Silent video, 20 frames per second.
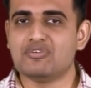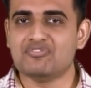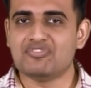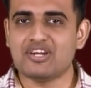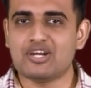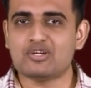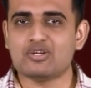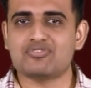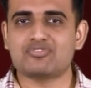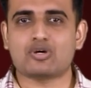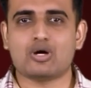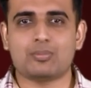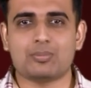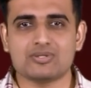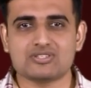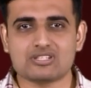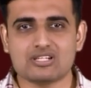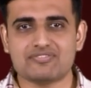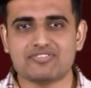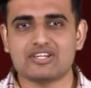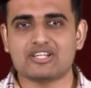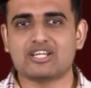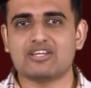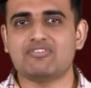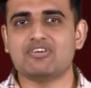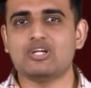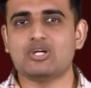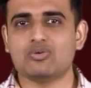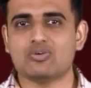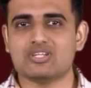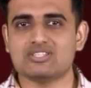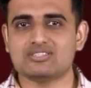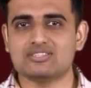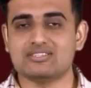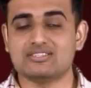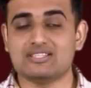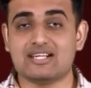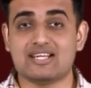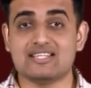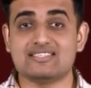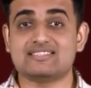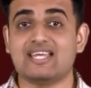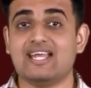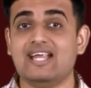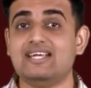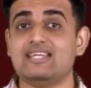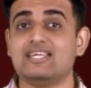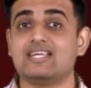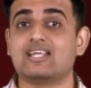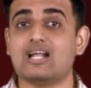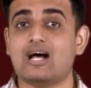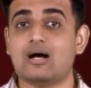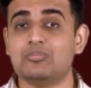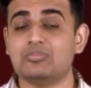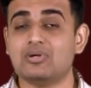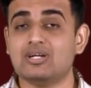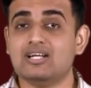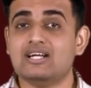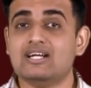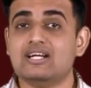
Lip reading: weight of copper sulfate given to us, that is 80 gram,